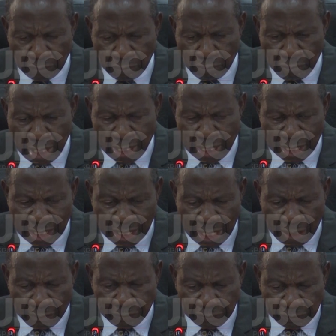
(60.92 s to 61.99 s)
Money
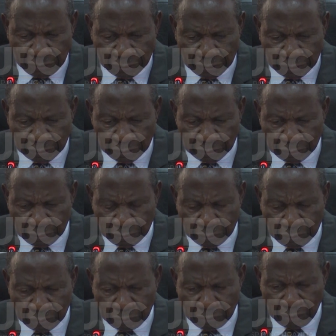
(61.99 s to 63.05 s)
comes.
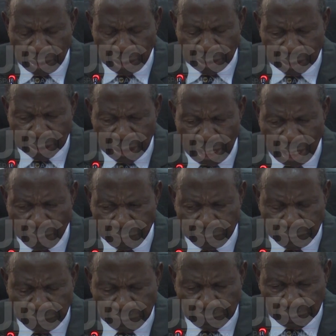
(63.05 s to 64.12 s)
When it
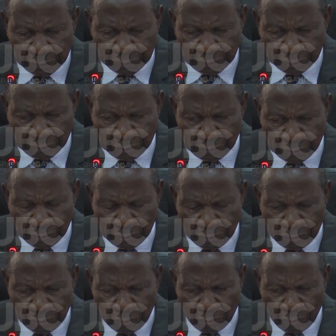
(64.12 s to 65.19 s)
comes,
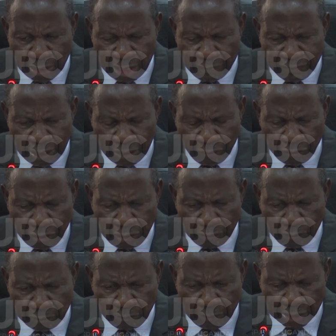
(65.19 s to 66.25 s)
we have agreed
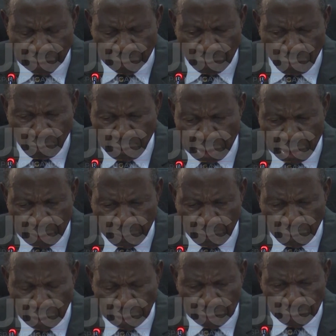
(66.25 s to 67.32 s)
we must complete the
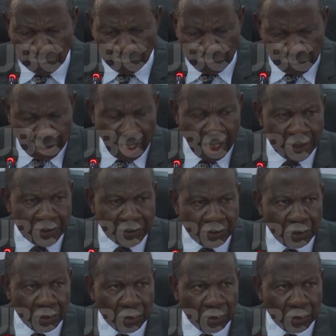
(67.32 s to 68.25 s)
project in 2 years.